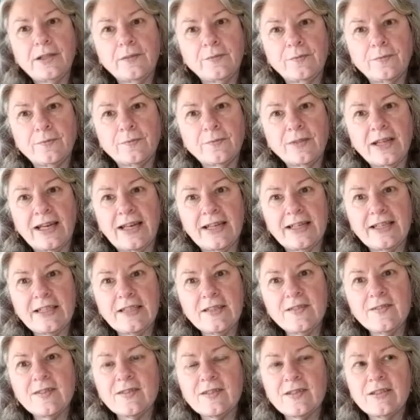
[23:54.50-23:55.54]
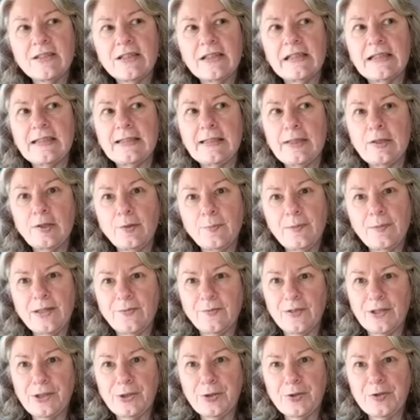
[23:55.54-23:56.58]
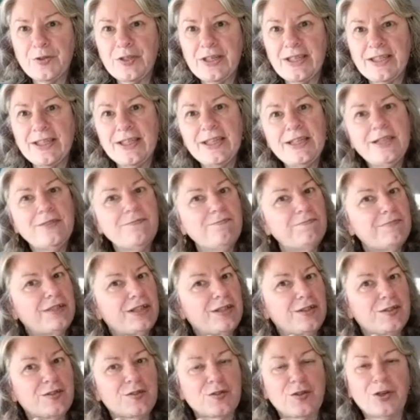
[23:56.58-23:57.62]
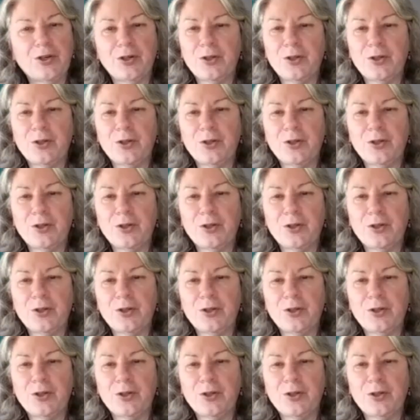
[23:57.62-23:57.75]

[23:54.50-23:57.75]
kindness, little bit of understanding is